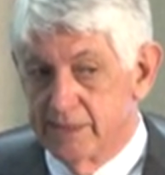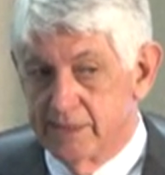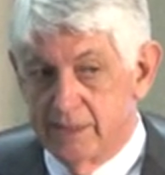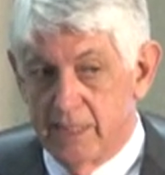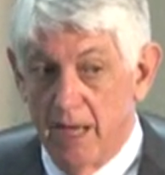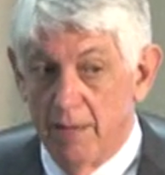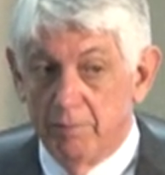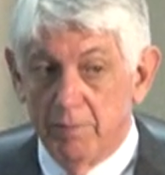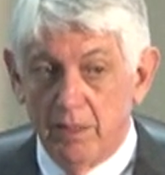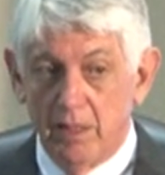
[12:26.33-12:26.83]

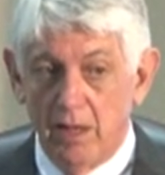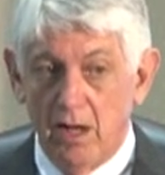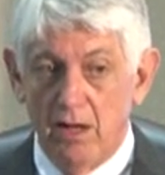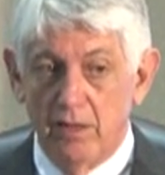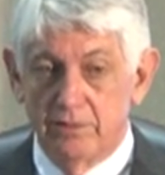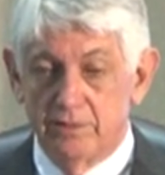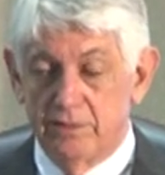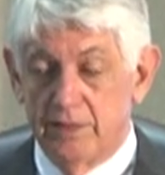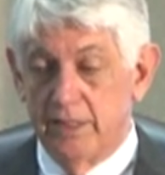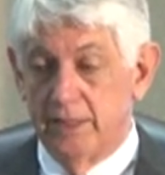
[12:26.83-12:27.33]
Not
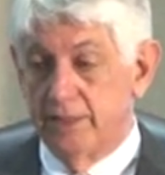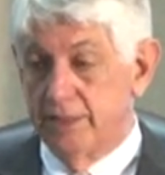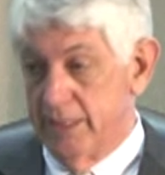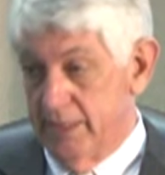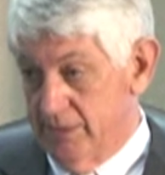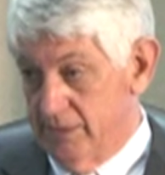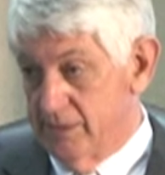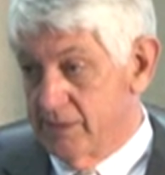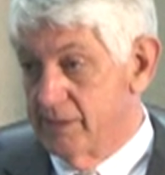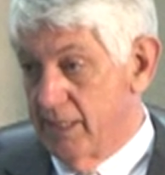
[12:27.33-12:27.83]
because they
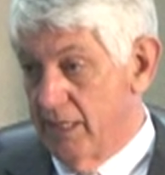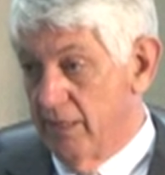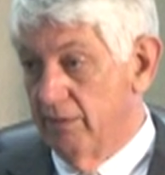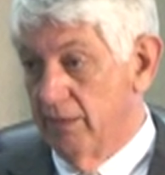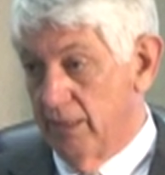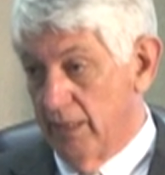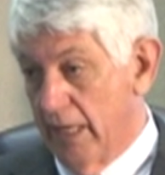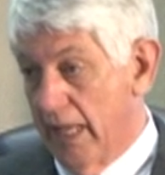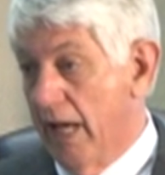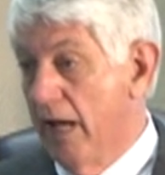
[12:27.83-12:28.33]
necessarily
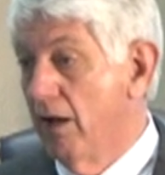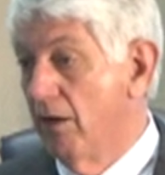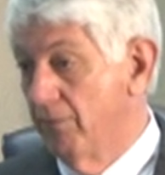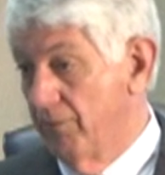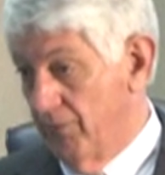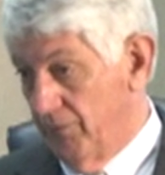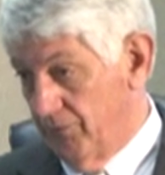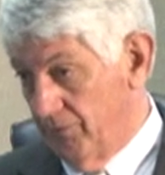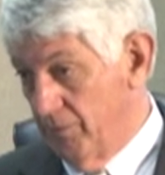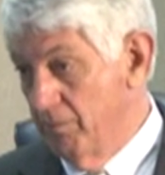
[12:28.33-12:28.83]
lie,
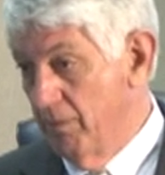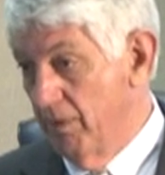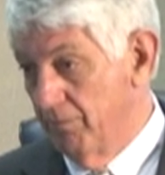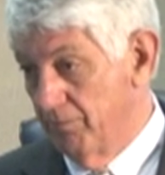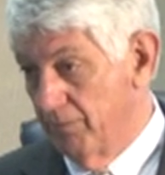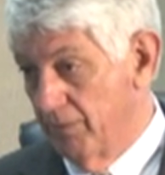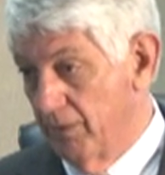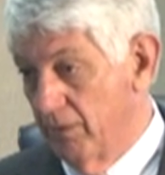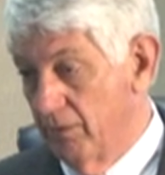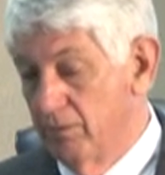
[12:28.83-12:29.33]
although some of
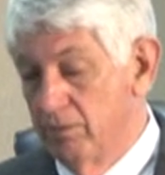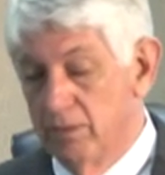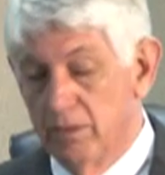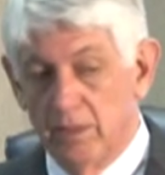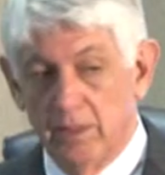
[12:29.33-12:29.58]
them do.